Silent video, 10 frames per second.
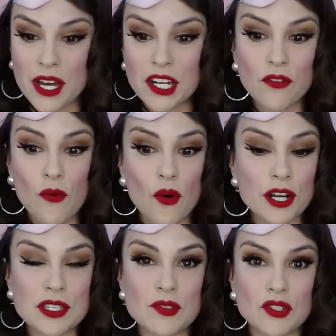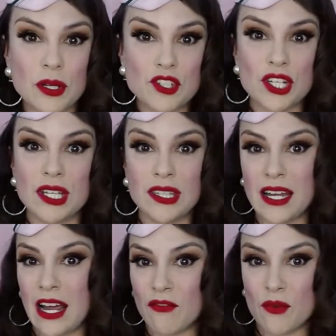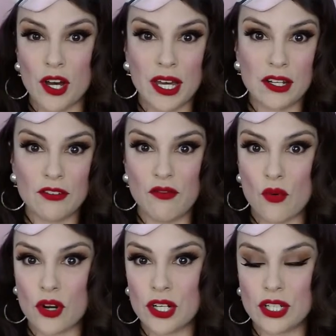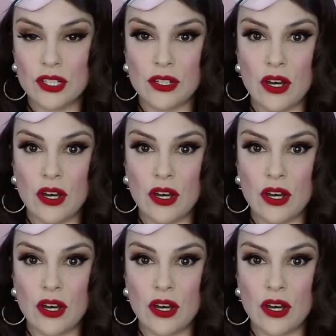can afford a subscription. Not everyone can afford,